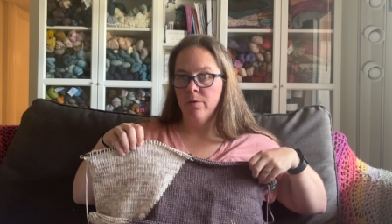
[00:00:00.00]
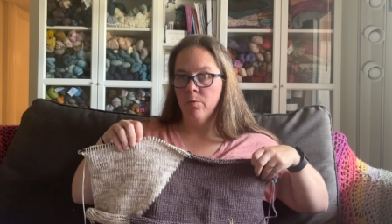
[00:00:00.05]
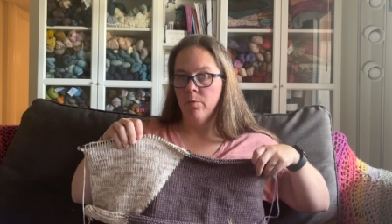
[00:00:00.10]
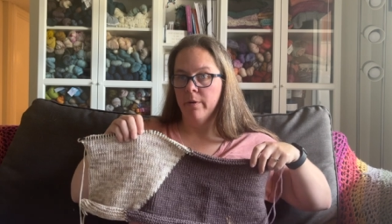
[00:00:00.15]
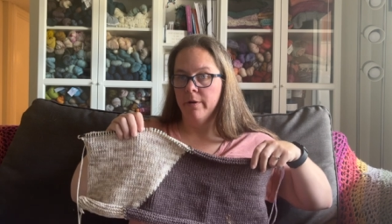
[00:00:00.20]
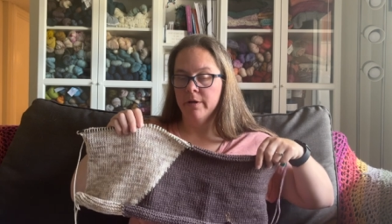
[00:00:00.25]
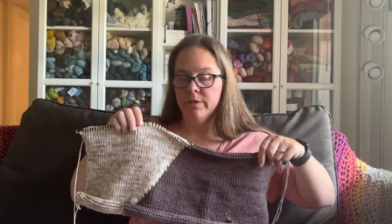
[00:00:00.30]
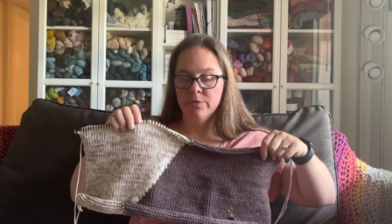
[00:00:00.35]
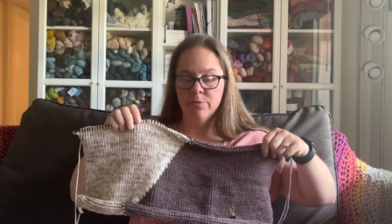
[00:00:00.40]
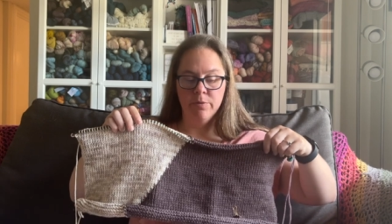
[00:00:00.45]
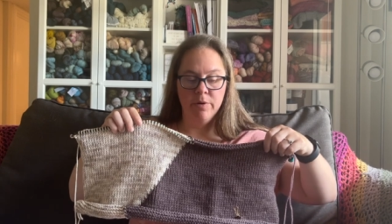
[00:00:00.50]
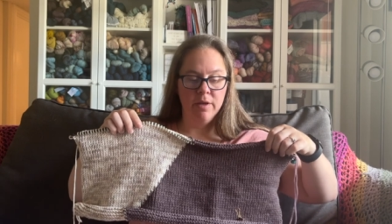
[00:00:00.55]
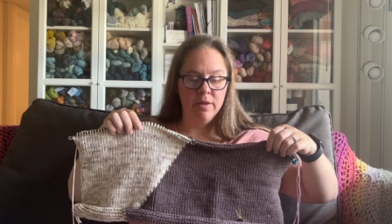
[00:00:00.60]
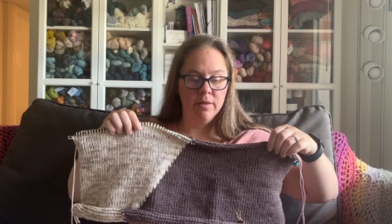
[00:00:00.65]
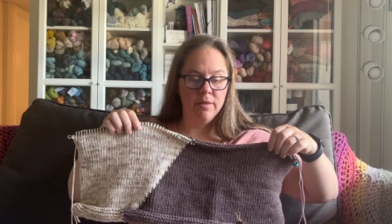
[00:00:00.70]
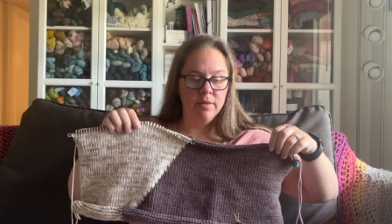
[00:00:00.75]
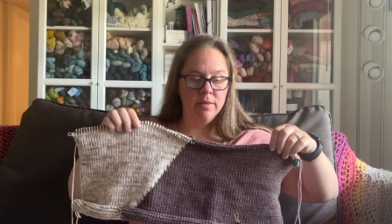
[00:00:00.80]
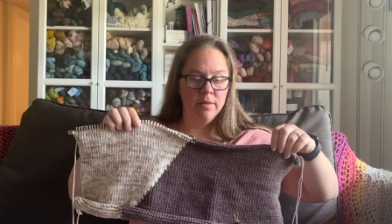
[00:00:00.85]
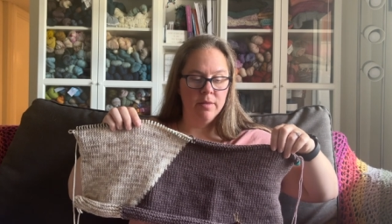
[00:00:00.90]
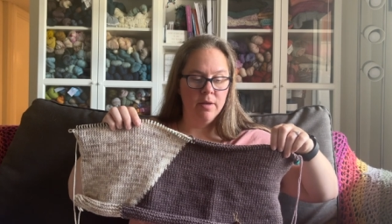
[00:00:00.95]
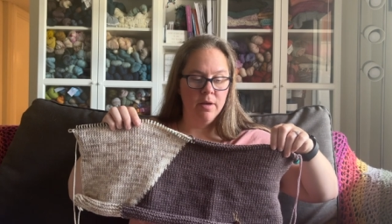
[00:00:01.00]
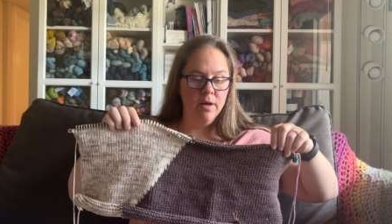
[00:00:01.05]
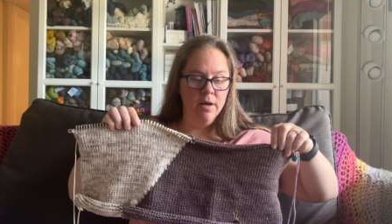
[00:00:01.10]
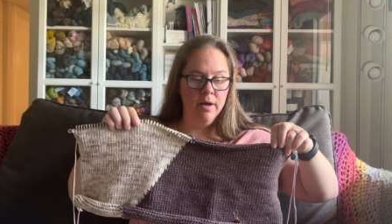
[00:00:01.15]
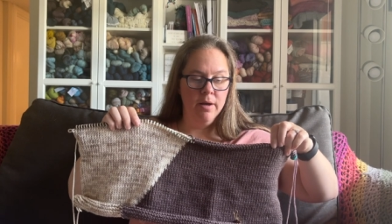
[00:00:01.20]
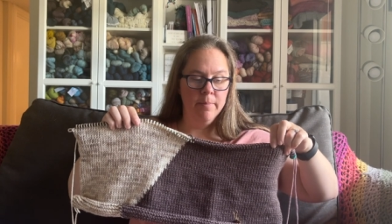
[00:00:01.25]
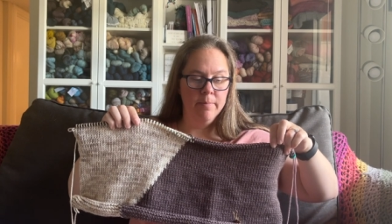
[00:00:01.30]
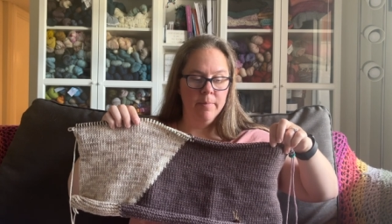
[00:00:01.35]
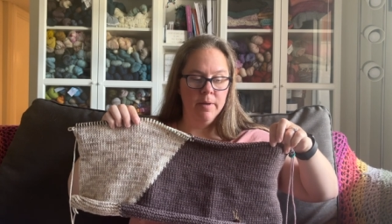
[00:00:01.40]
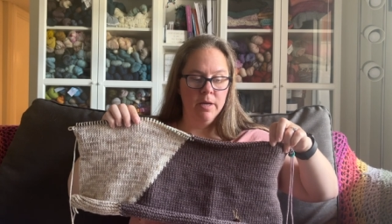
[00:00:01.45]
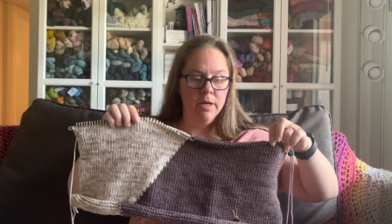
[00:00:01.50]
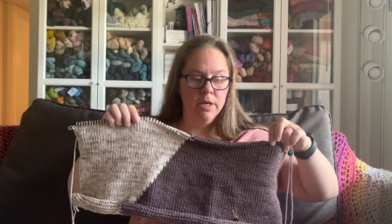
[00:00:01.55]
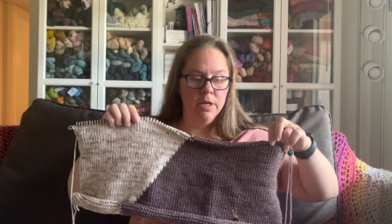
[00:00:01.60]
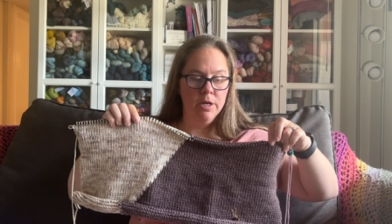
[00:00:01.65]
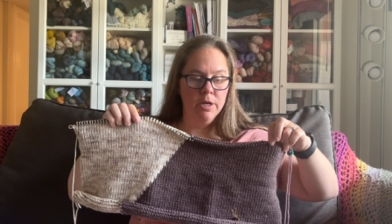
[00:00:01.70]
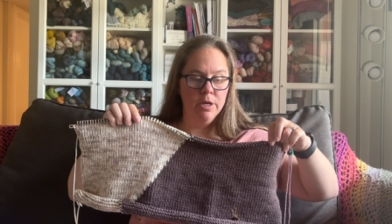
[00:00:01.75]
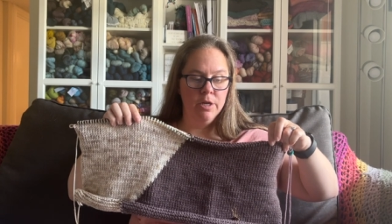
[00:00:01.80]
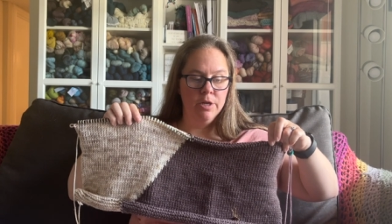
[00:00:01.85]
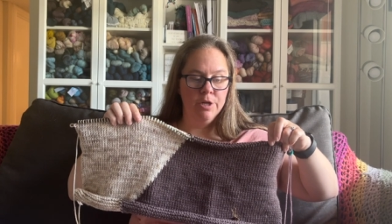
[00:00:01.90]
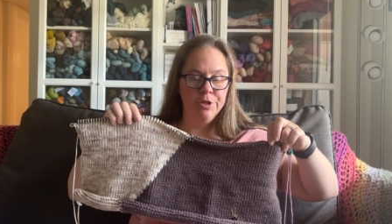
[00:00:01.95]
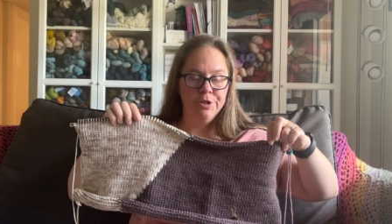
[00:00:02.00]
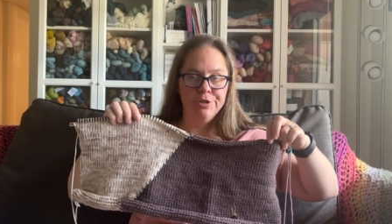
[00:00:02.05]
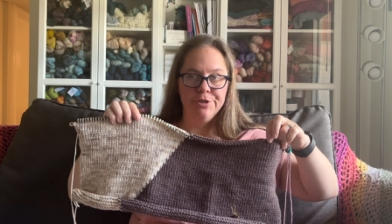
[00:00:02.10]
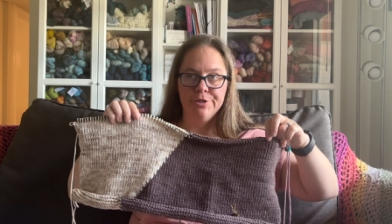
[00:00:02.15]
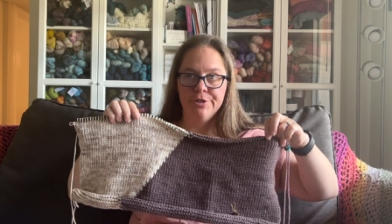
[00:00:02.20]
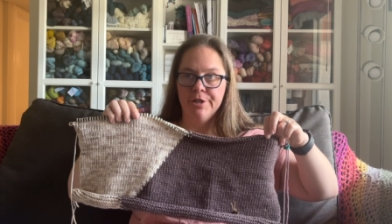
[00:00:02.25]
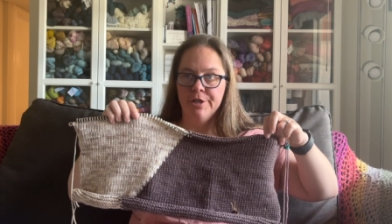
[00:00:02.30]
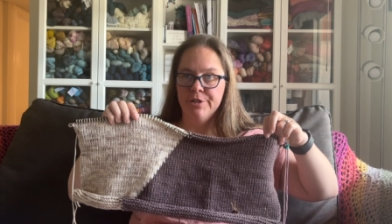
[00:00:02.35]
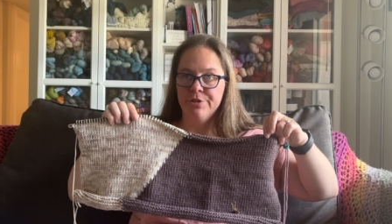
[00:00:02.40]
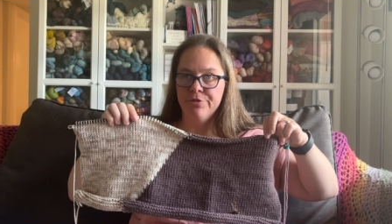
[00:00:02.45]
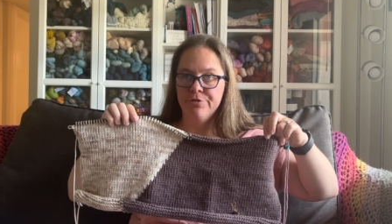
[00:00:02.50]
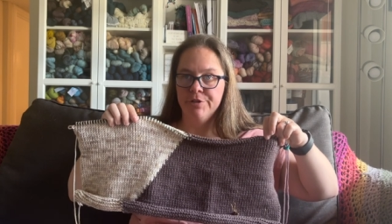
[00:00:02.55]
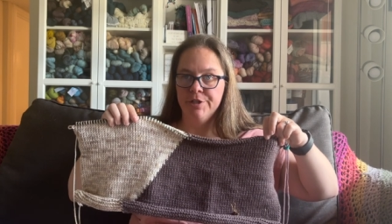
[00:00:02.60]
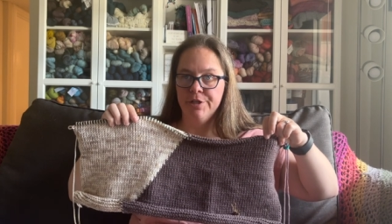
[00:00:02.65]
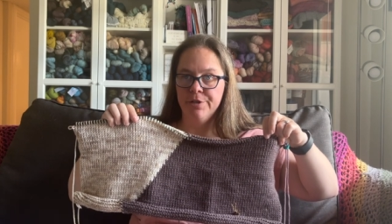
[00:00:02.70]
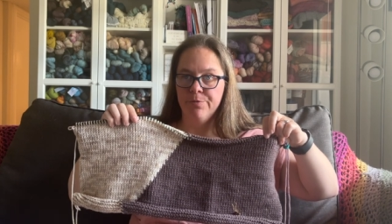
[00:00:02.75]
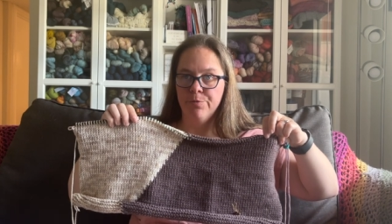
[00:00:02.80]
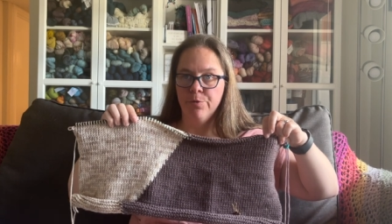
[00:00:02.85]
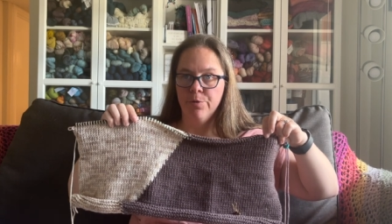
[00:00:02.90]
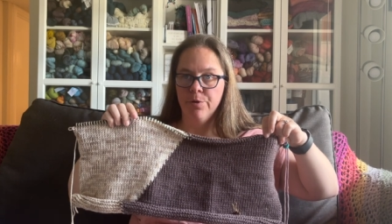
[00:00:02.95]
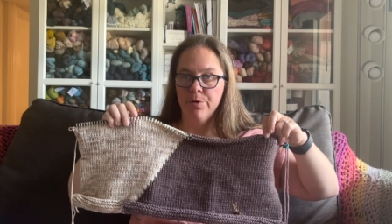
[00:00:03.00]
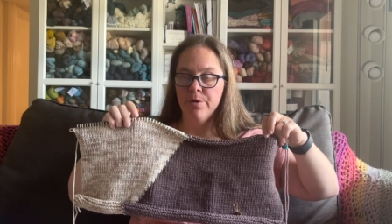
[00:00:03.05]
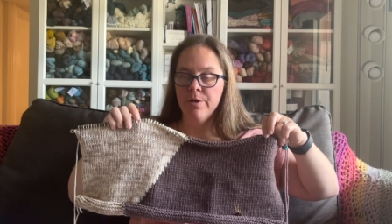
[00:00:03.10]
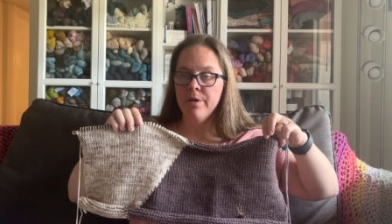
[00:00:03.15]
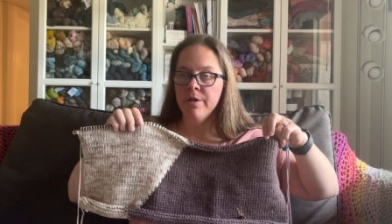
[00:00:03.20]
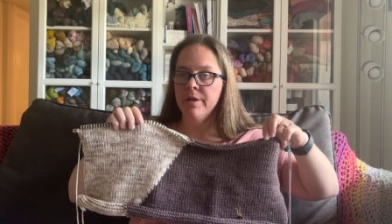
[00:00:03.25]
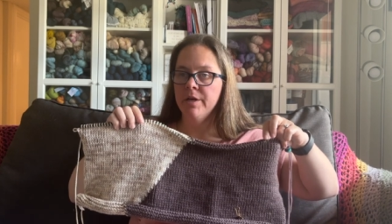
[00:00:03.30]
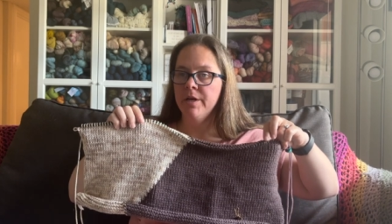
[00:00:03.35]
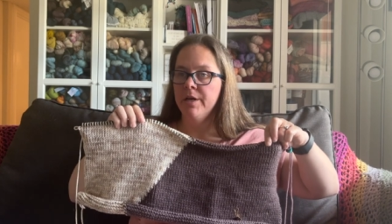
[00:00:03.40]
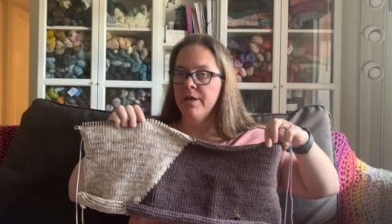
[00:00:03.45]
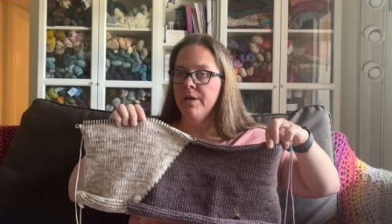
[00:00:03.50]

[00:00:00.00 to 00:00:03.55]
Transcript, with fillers: worked with um, untreated wool.